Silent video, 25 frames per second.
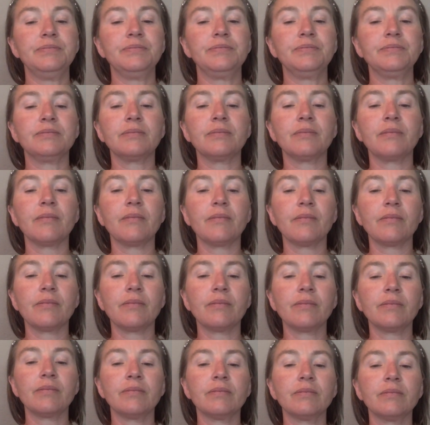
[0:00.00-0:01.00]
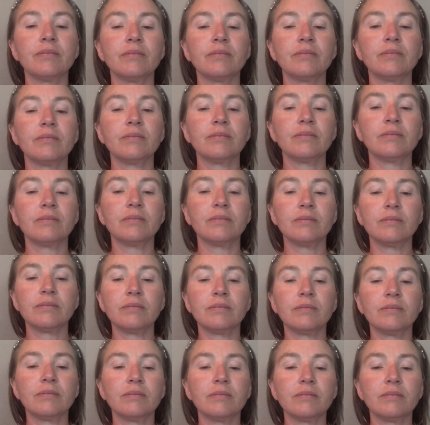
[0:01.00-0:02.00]

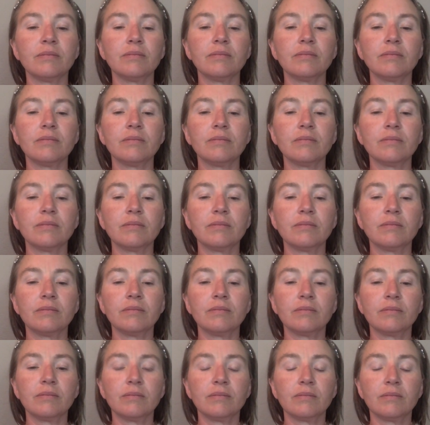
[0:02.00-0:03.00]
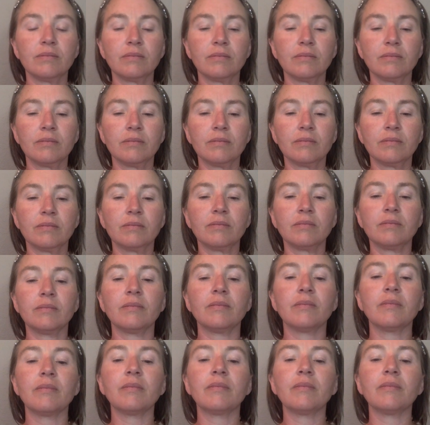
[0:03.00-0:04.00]

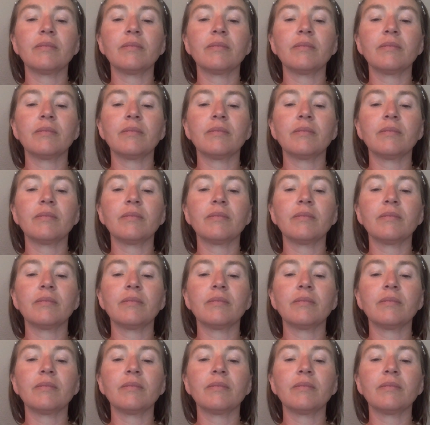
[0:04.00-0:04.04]
(no one is talking)